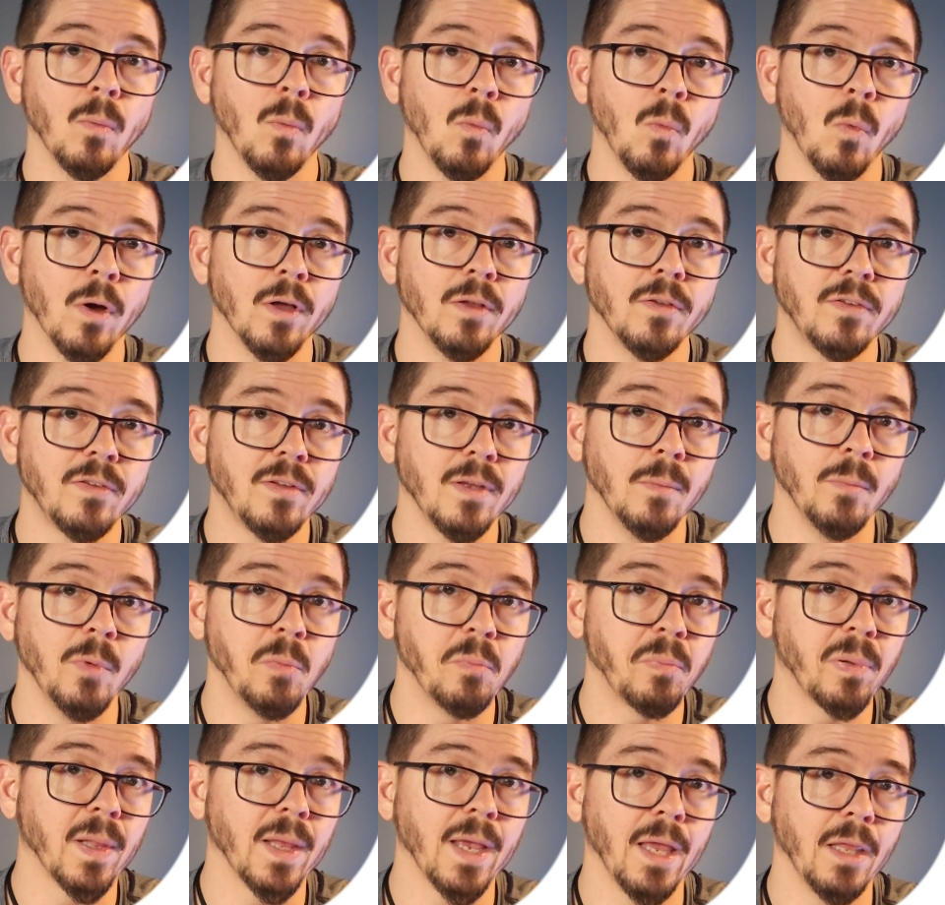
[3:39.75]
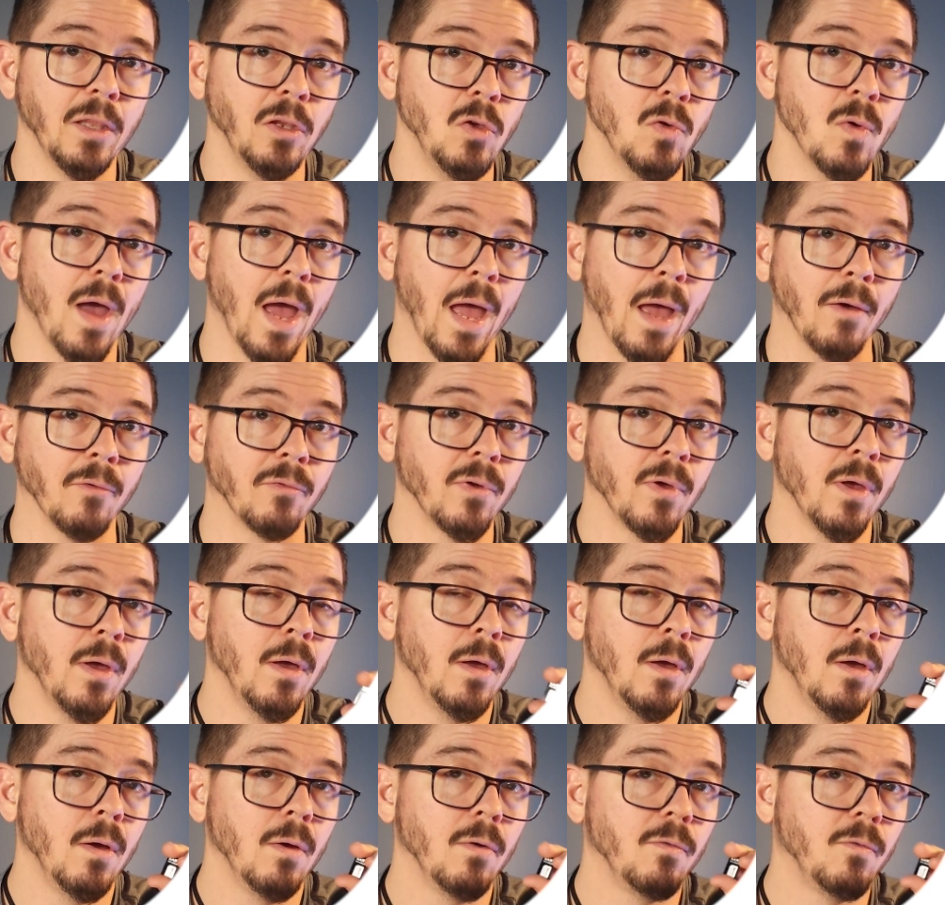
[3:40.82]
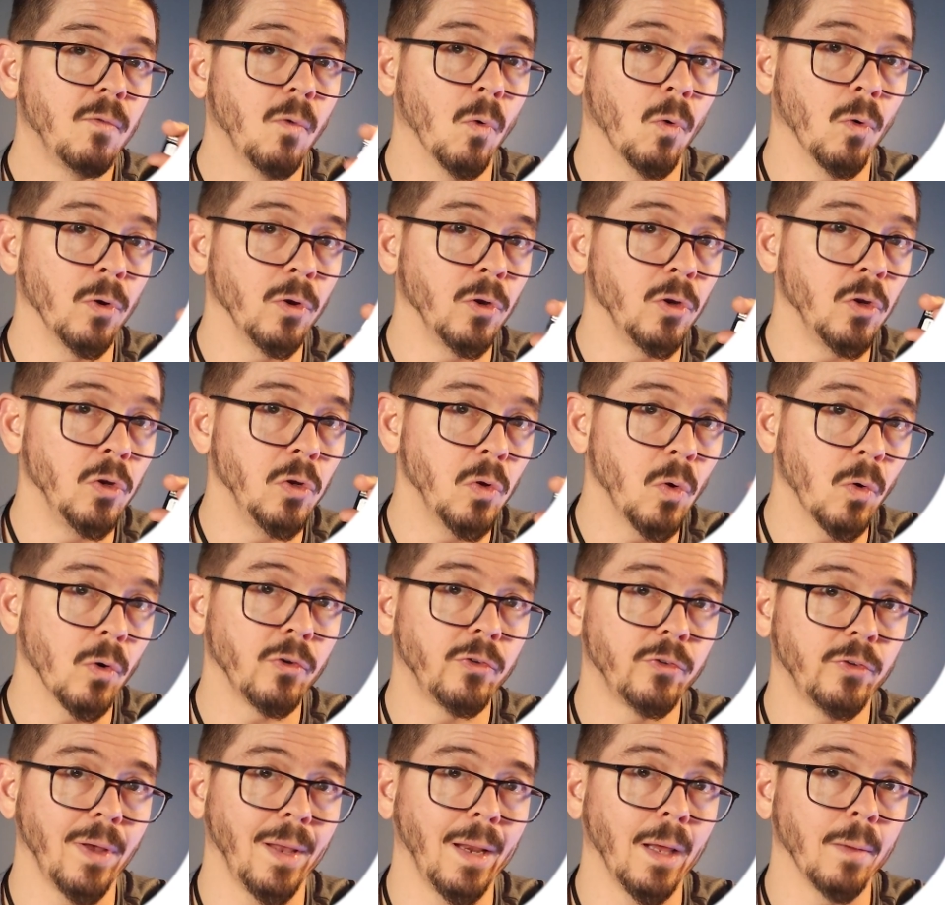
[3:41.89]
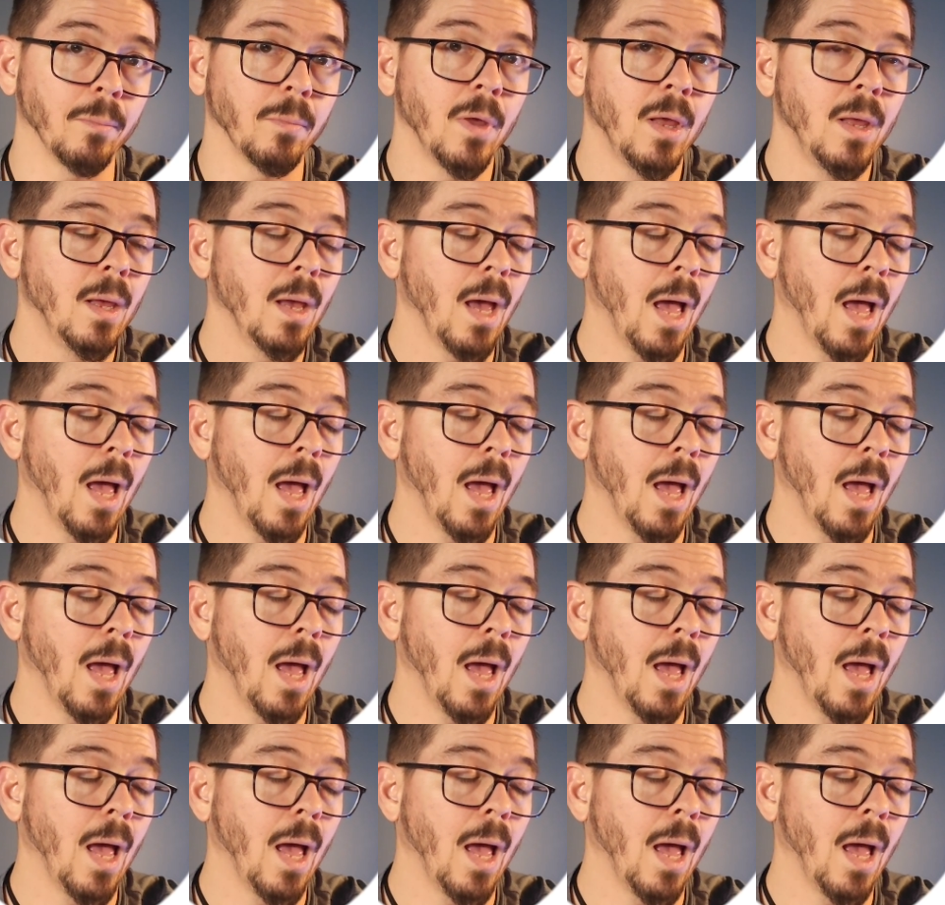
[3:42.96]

what SIM and plan you have for your setup.